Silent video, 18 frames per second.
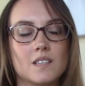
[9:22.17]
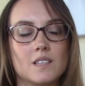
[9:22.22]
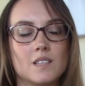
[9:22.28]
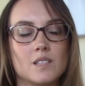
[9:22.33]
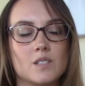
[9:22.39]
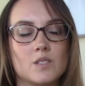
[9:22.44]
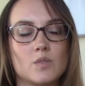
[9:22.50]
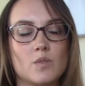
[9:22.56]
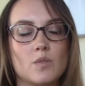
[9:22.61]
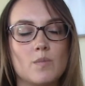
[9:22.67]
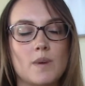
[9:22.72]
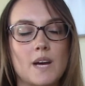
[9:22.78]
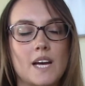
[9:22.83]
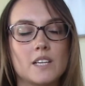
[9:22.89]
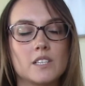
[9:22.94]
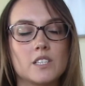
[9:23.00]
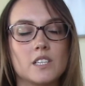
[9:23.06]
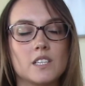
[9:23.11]
So
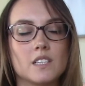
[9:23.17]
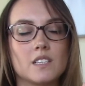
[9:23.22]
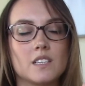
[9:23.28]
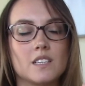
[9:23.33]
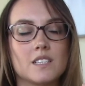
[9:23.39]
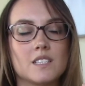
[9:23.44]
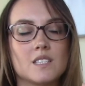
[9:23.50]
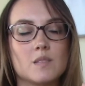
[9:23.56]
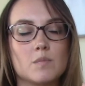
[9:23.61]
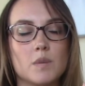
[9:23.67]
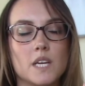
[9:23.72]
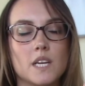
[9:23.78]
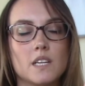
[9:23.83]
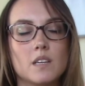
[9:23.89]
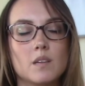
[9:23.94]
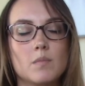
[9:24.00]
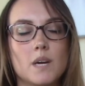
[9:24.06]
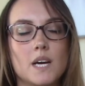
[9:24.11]
imagine it
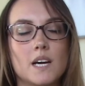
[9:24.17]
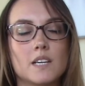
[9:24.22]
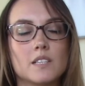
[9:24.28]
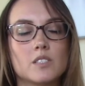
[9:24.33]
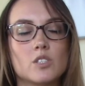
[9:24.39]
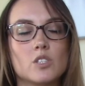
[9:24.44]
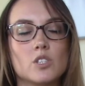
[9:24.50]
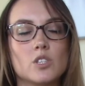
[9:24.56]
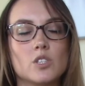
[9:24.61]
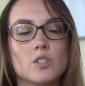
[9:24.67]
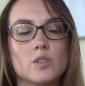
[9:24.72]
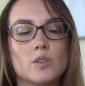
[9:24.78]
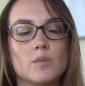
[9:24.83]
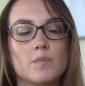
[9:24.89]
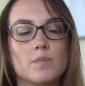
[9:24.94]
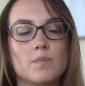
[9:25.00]
expanding past you.